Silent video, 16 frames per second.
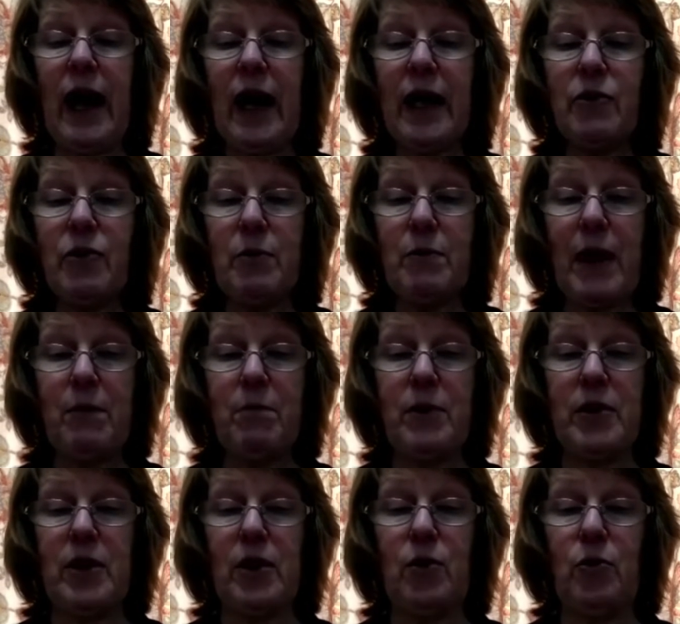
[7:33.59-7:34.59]
I
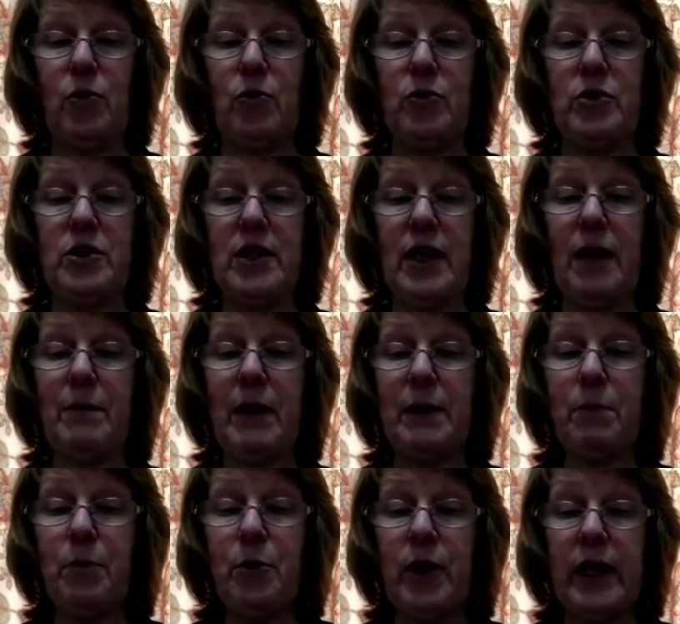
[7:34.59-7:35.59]
remembered the Lord, and
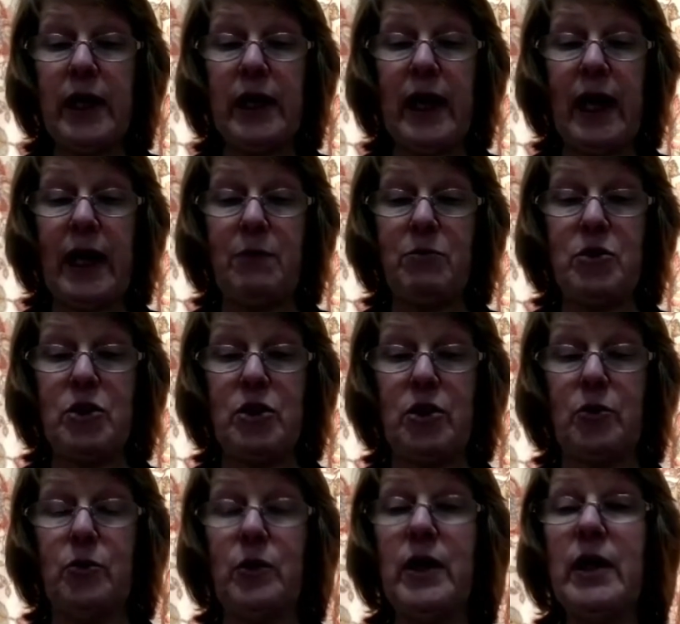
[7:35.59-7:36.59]
my prayer came to
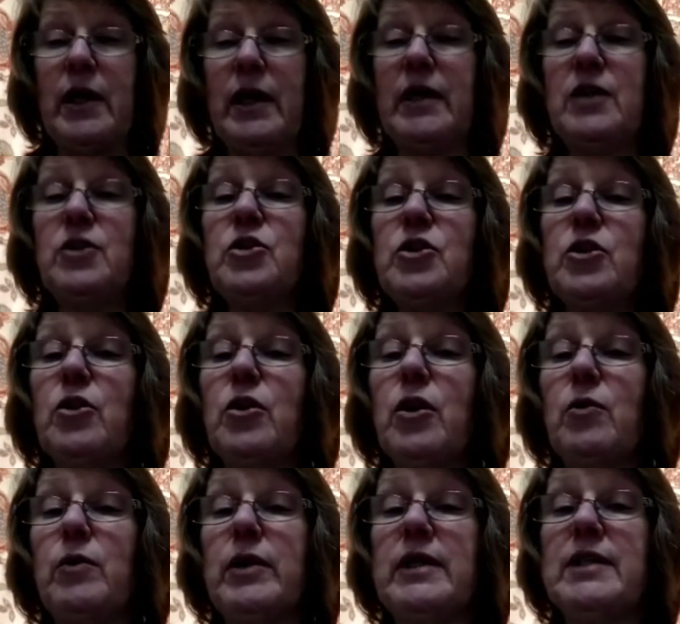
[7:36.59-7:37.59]
you, into your
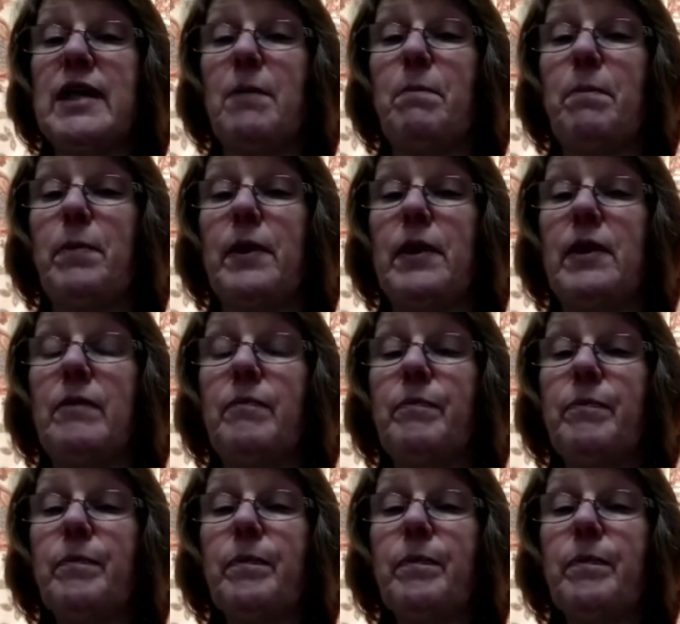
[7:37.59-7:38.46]
holy temple.